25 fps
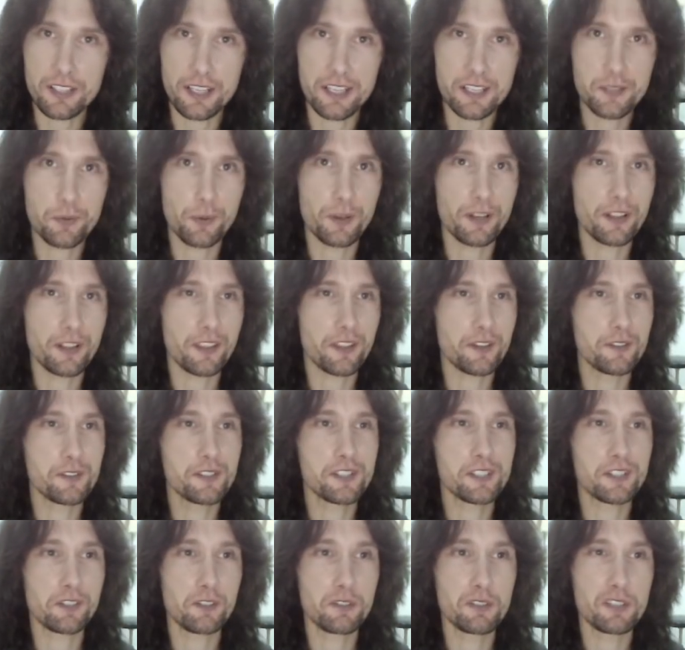it's one of those
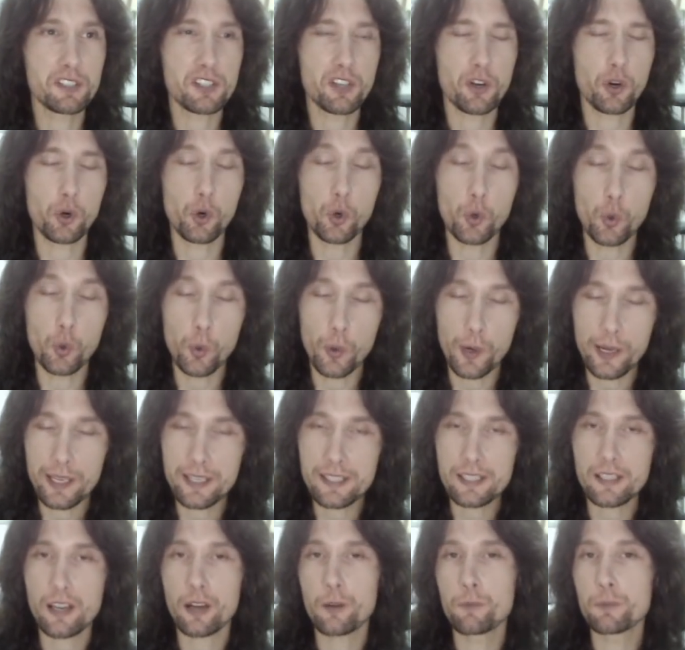songs that
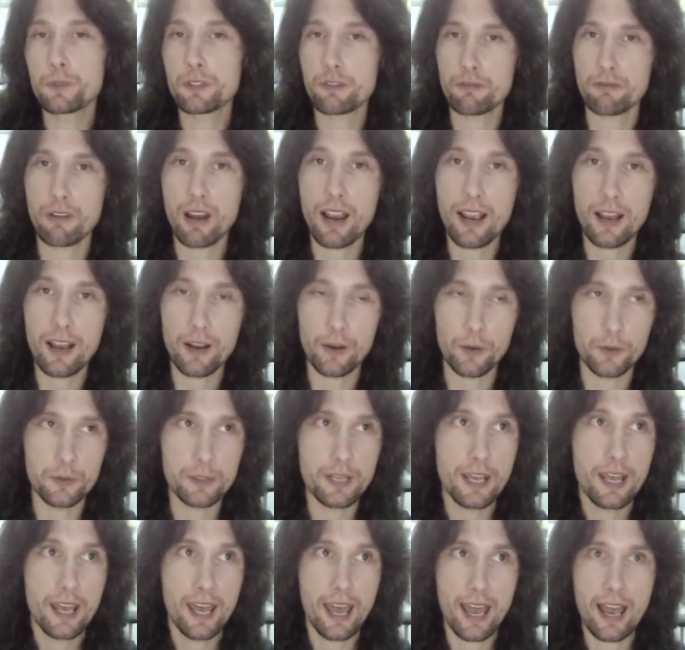always comes around
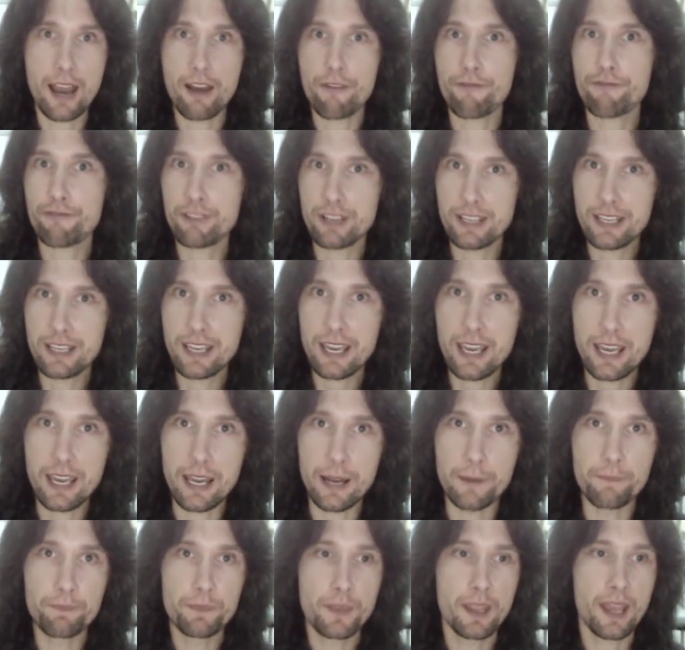every
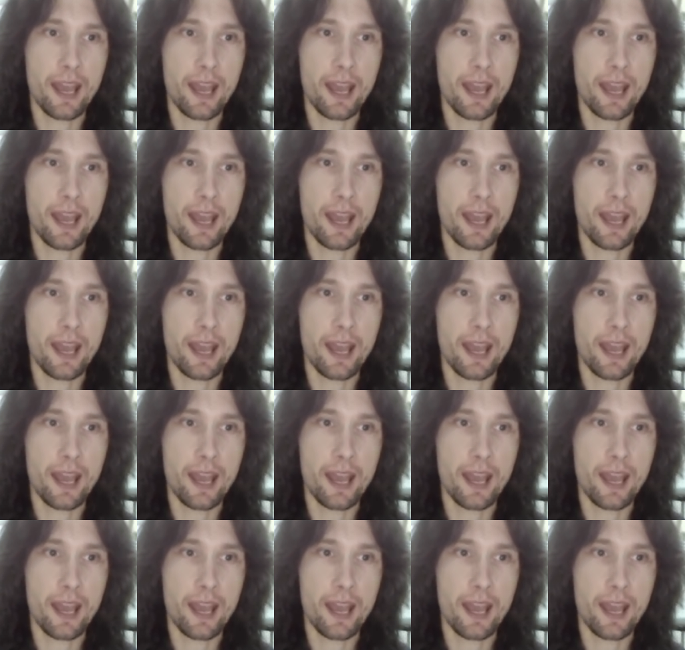year.